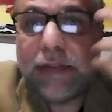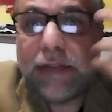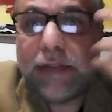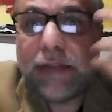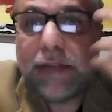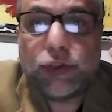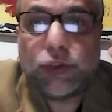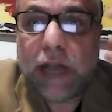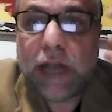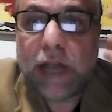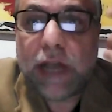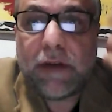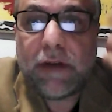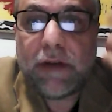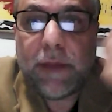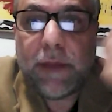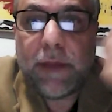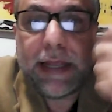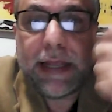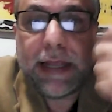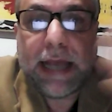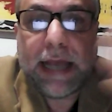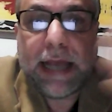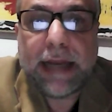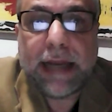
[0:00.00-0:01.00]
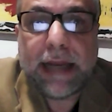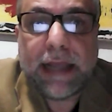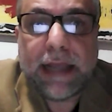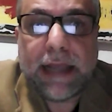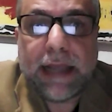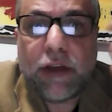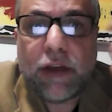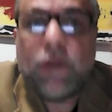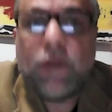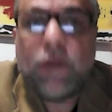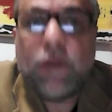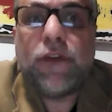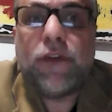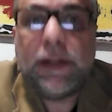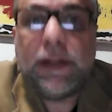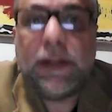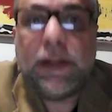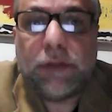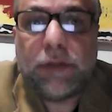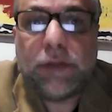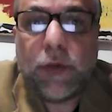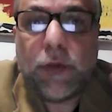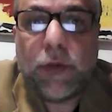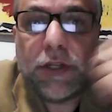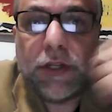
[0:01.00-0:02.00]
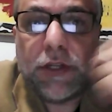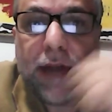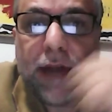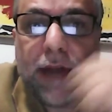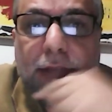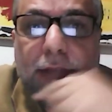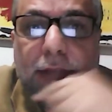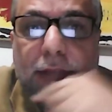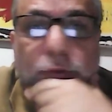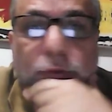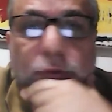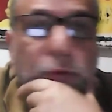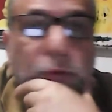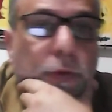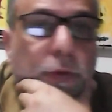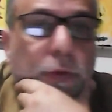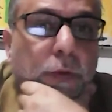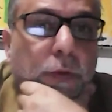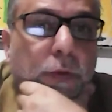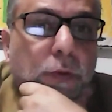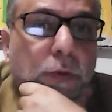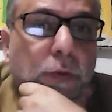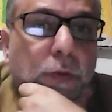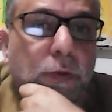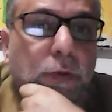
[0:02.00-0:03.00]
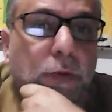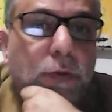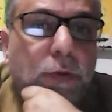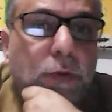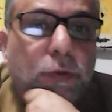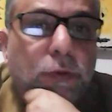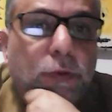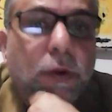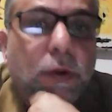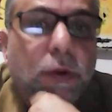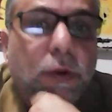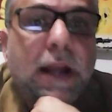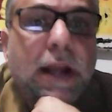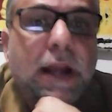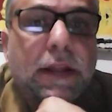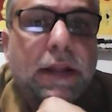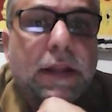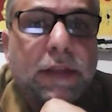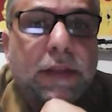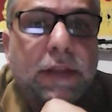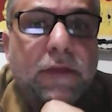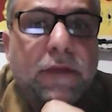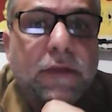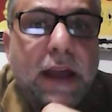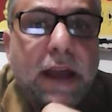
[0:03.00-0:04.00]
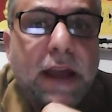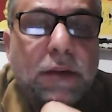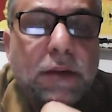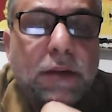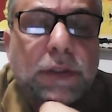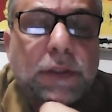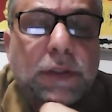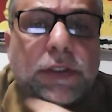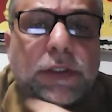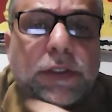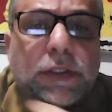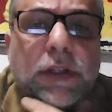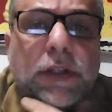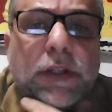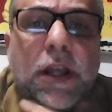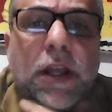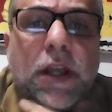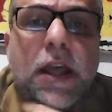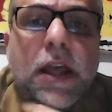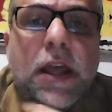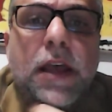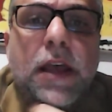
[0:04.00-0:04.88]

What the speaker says: to travel by car can conflict with the right to healthy environmental